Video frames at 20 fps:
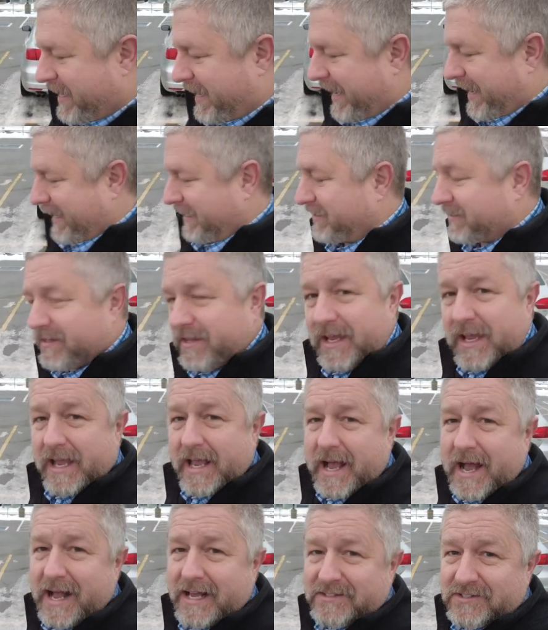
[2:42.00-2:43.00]
As
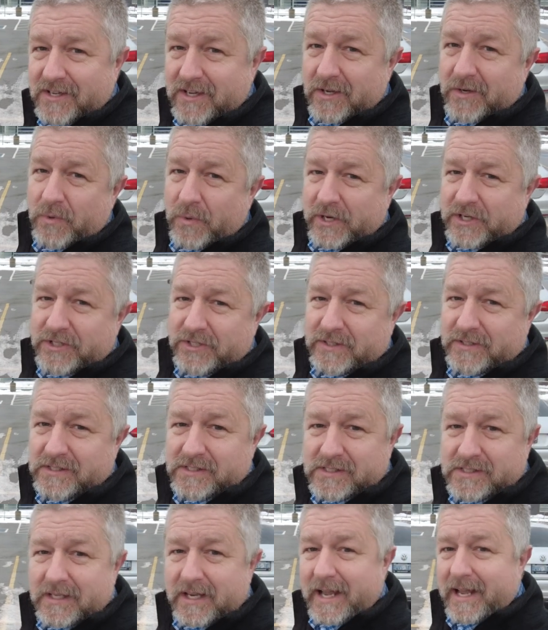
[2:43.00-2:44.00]
they ask
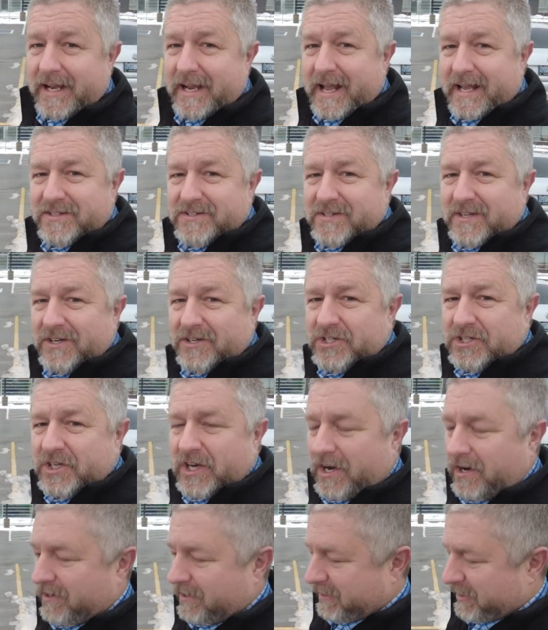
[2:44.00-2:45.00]
questions and as they
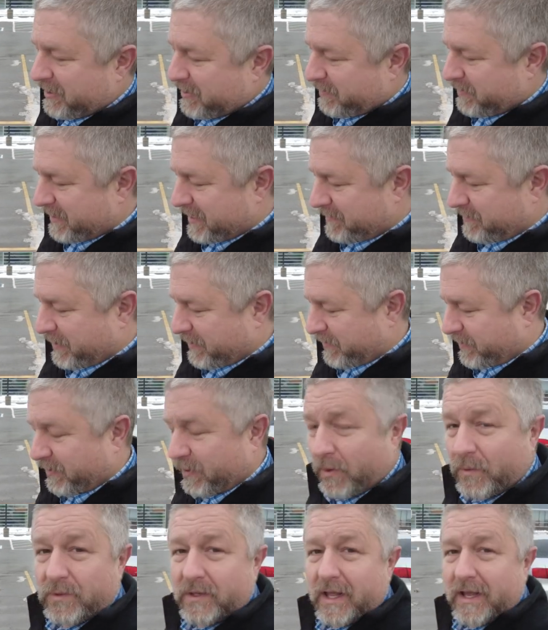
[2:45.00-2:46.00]
share a little bit about
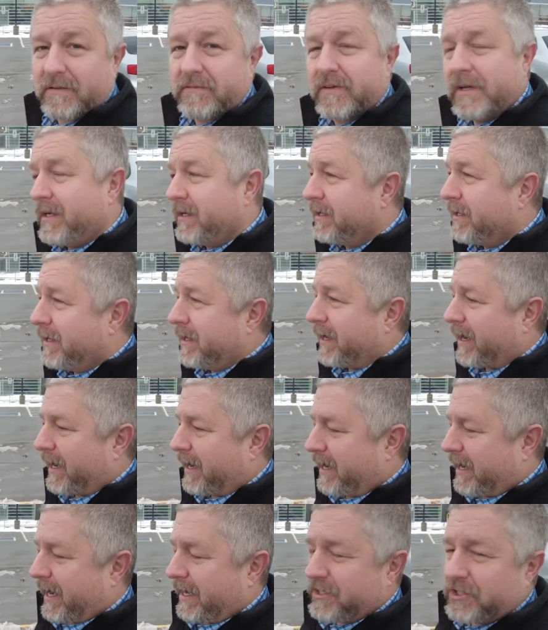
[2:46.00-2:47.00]
their own life,
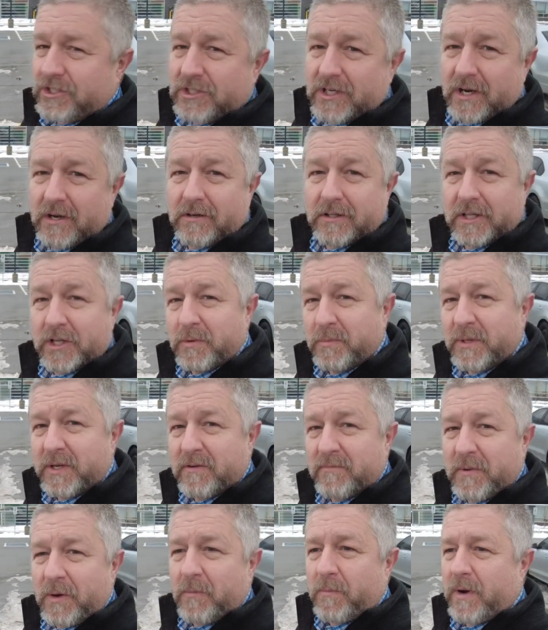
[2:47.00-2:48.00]
uh, I share a little bit
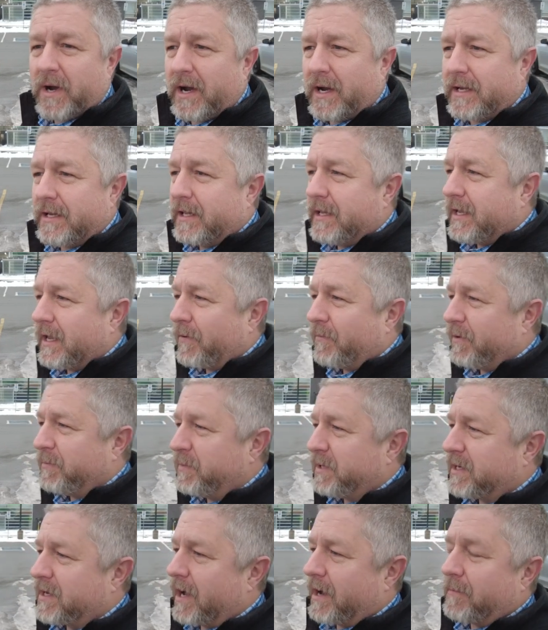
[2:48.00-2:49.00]
about mine and we
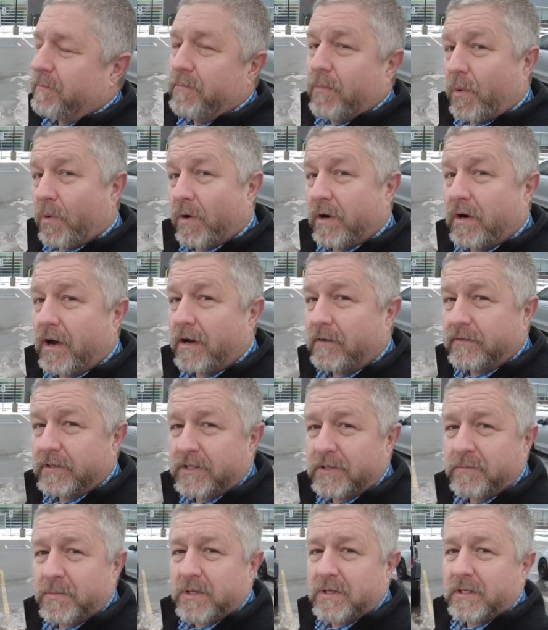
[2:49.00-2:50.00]
become more of a
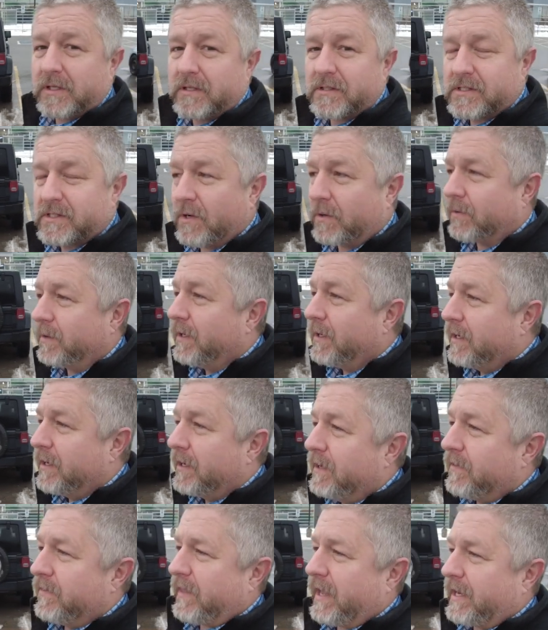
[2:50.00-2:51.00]
community. So
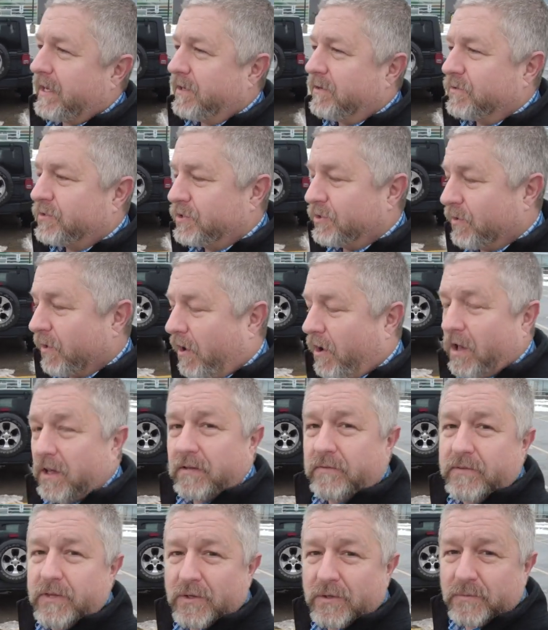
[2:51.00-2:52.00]
thank you to
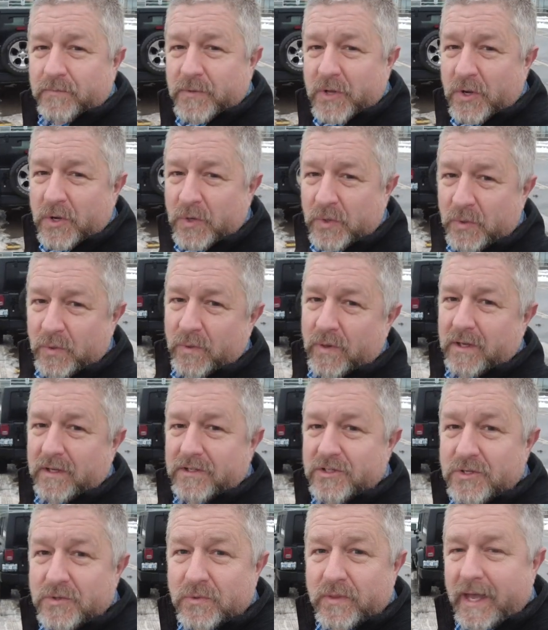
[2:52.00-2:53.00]
all of you who
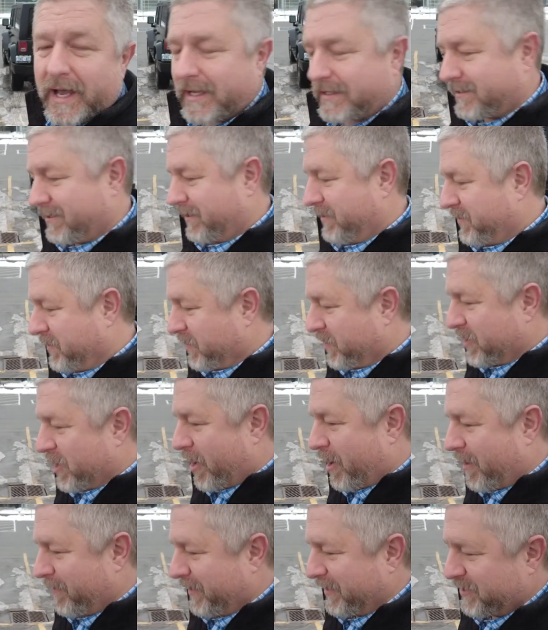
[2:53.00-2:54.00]
do that, who
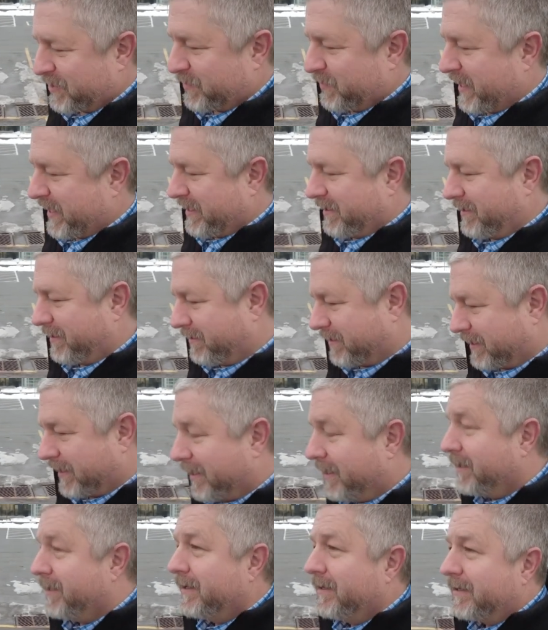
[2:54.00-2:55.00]
comment regularly.
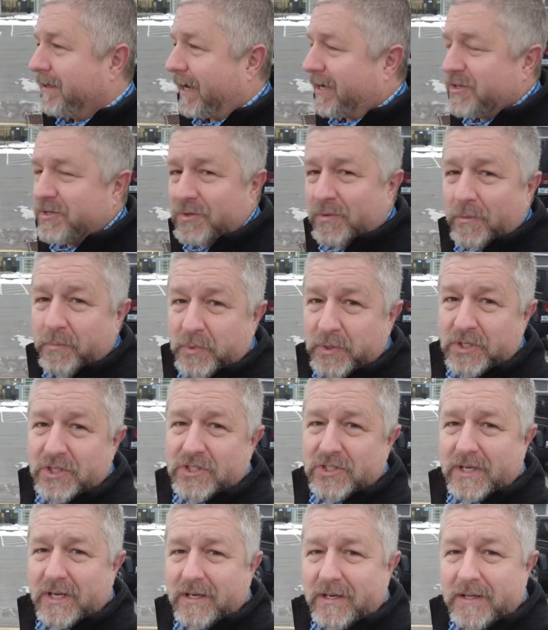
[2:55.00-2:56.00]
I do
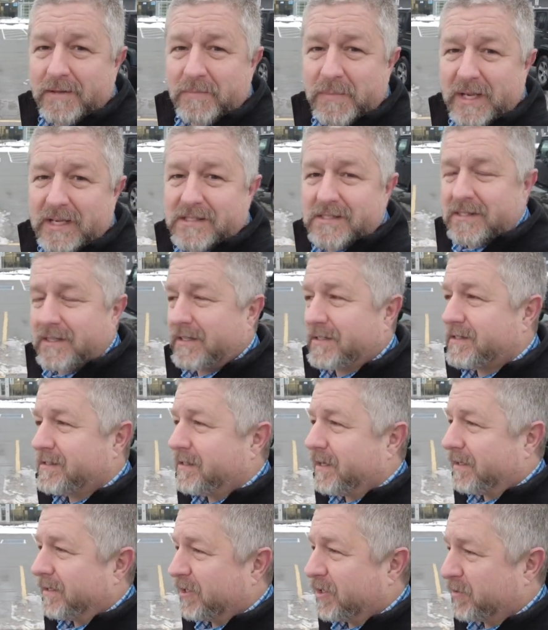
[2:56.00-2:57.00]
appreciate it. It makes
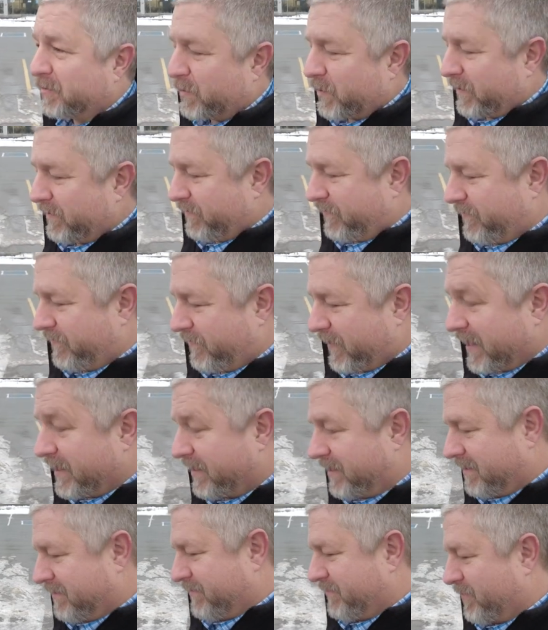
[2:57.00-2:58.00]
this a little more
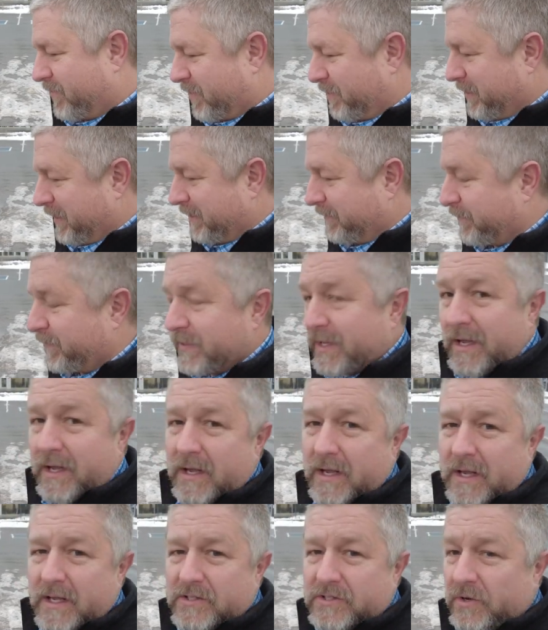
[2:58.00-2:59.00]
fun for me.
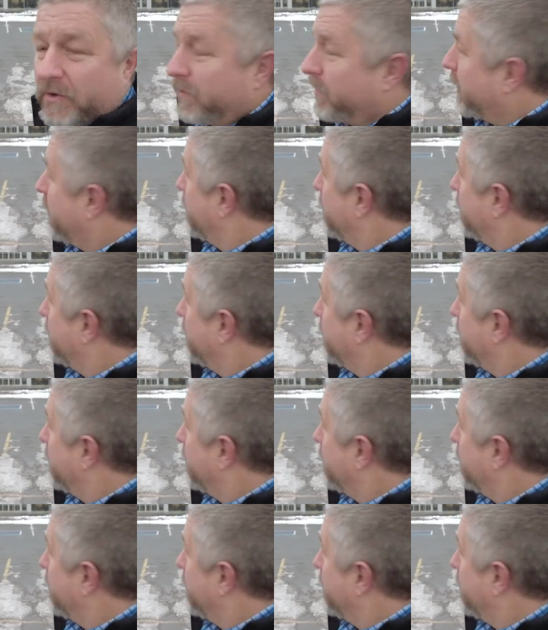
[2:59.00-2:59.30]
So